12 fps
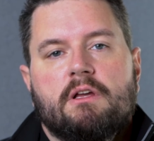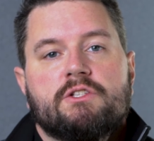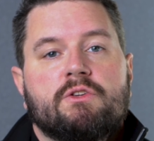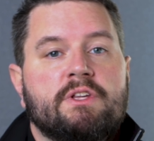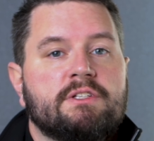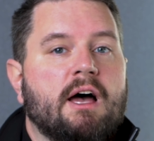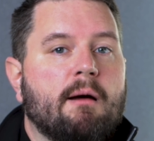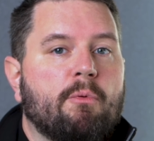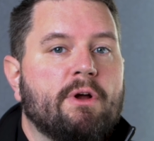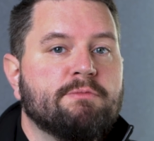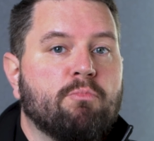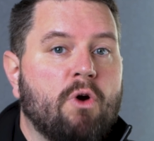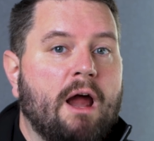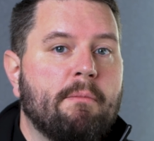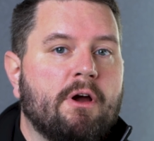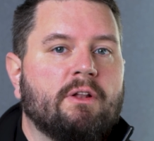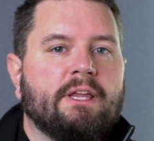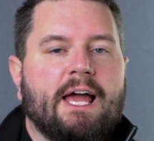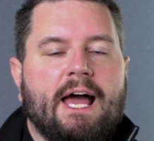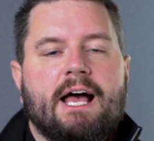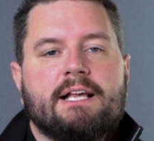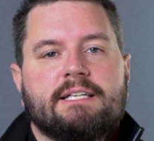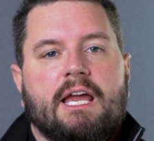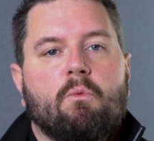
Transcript: So this operates primarily as a